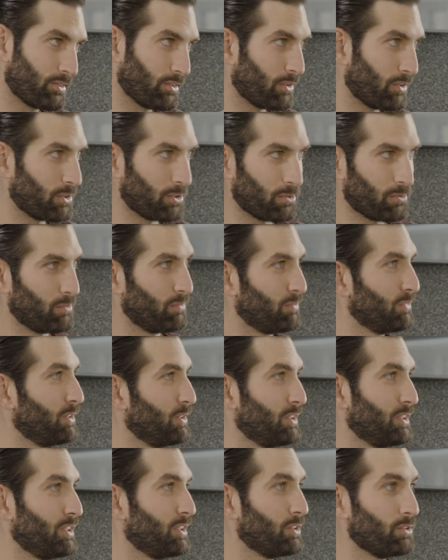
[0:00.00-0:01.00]
So you
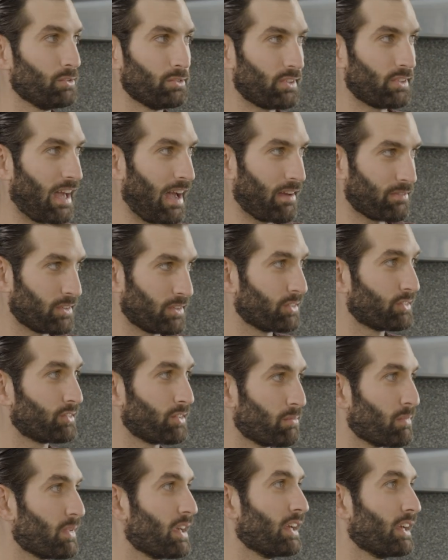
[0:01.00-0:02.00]
used to have to
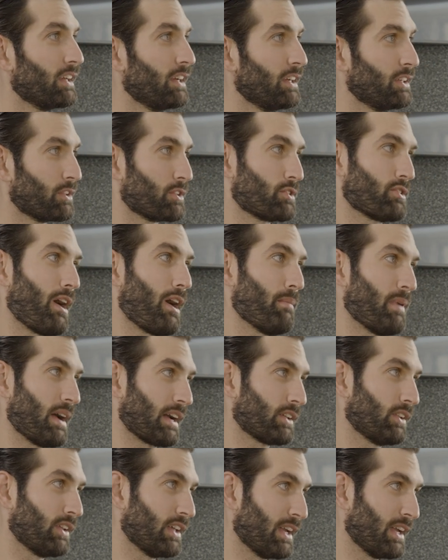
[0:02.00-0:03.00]
submit your
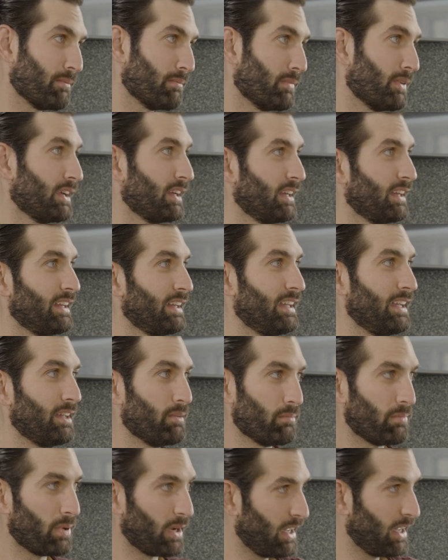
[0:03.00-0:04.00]
drawback claim
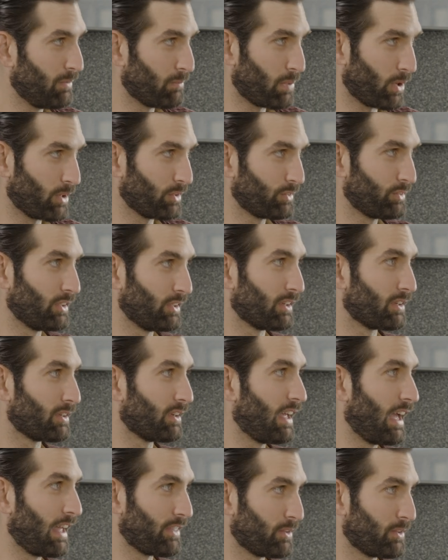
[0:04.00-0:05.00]
in person
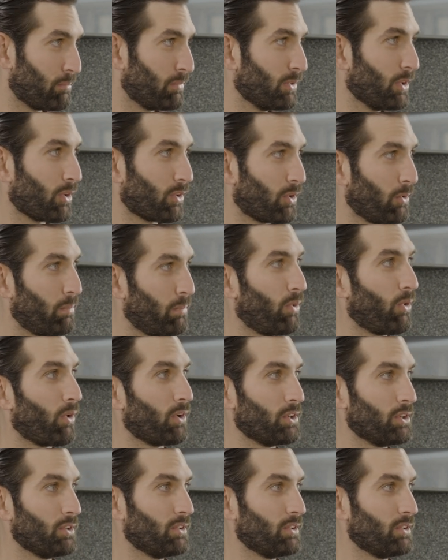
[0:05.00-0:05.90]
at the local port.